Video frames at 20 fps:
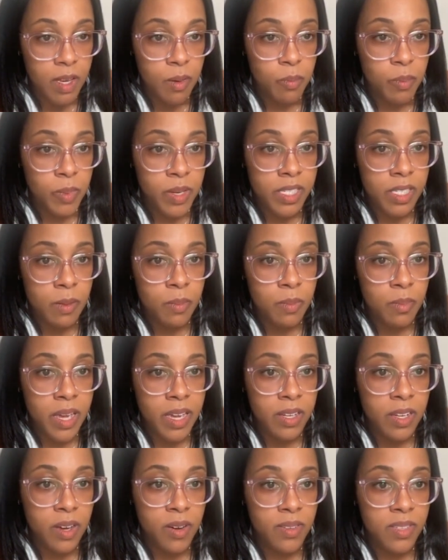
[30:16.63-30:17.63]

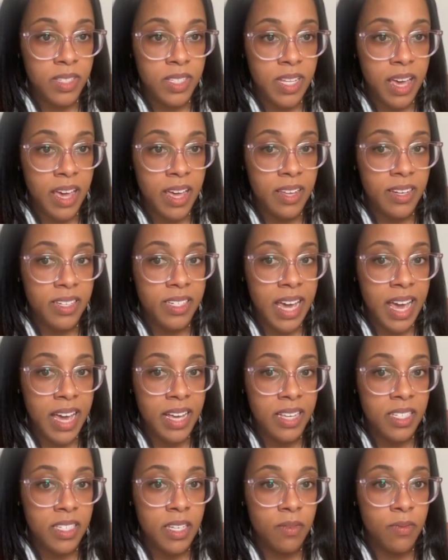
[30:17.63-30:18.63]
BCBA notes that
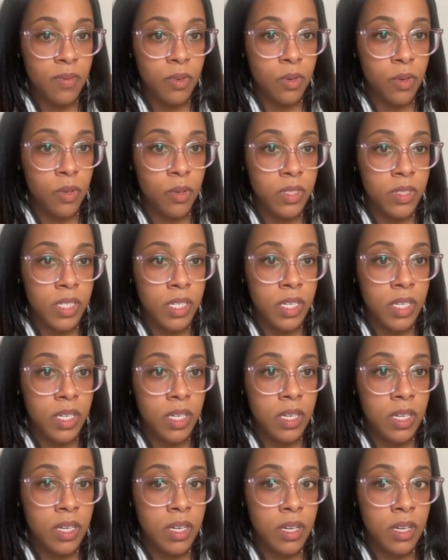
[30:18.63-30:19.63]
task
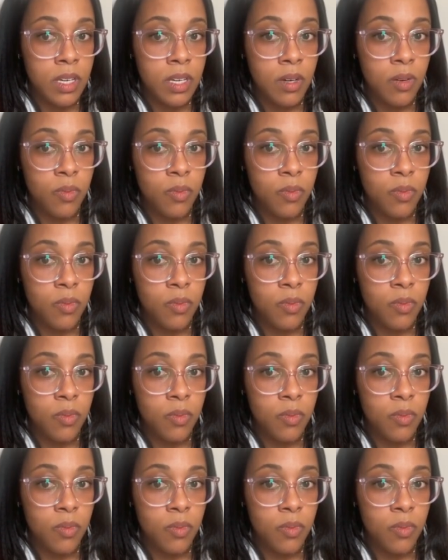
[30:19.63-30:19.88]
difficulty